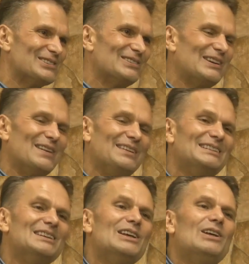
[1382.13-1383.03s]
agreement.
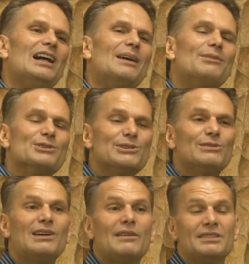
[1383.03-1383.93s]
I'm also
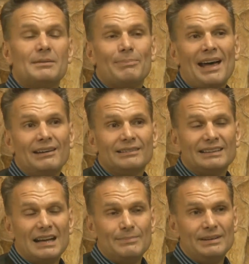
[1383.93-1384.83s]
involved in a pilot that
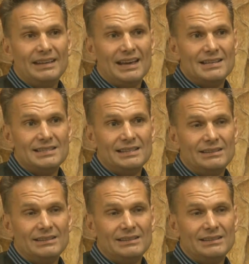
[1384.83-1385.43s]
I've been cast in,